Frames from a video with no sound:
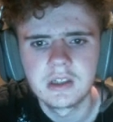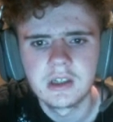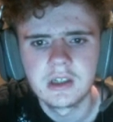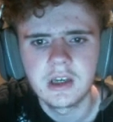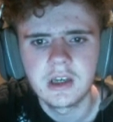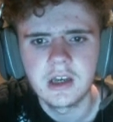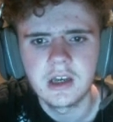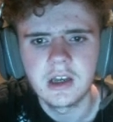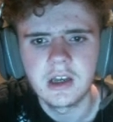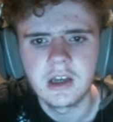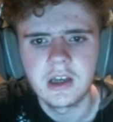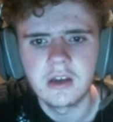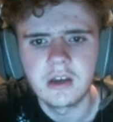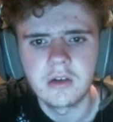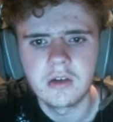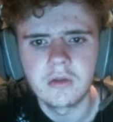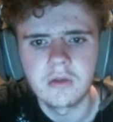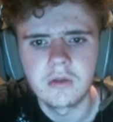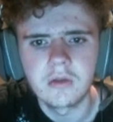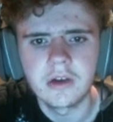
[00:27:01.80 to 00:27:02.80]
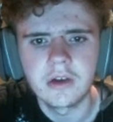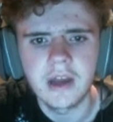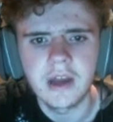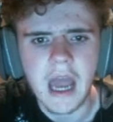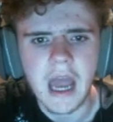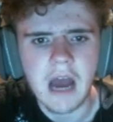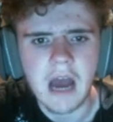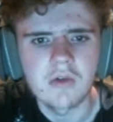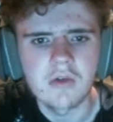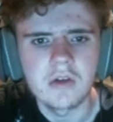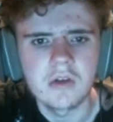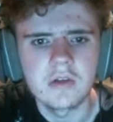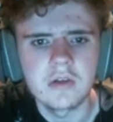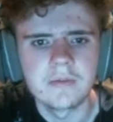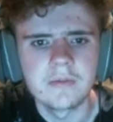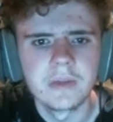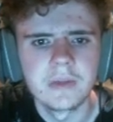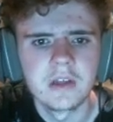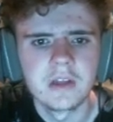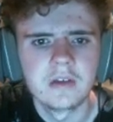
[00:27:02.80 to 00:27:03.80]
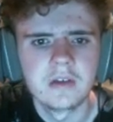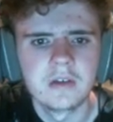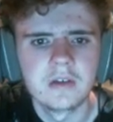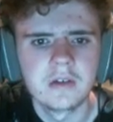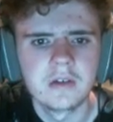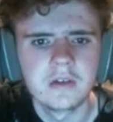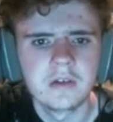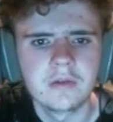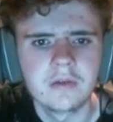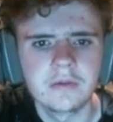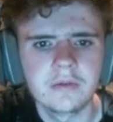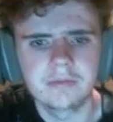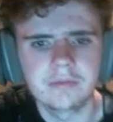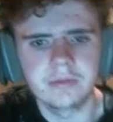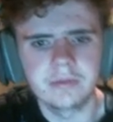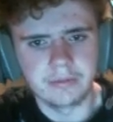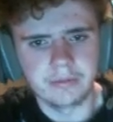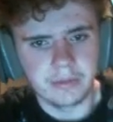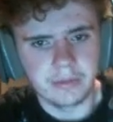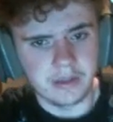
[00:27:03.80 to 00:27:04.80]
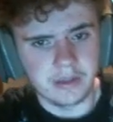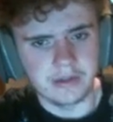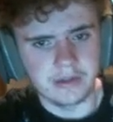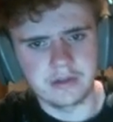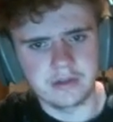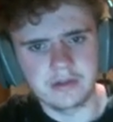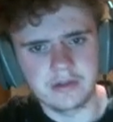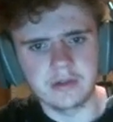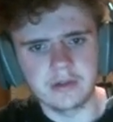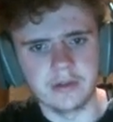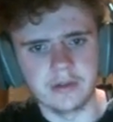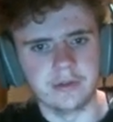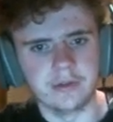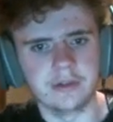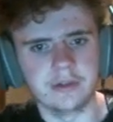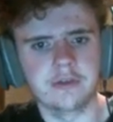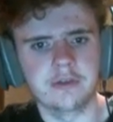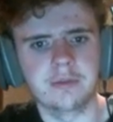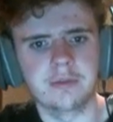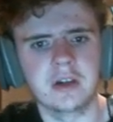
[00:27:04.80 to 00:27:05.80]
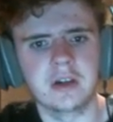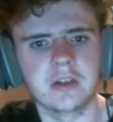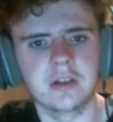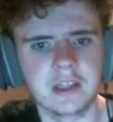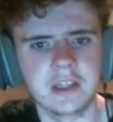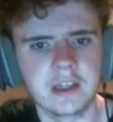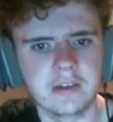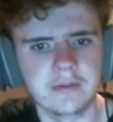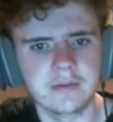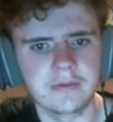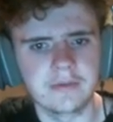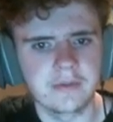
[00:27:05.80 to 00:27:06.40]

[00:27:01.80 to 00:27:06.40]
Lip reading: And a Horned Owl. Because those apparently have...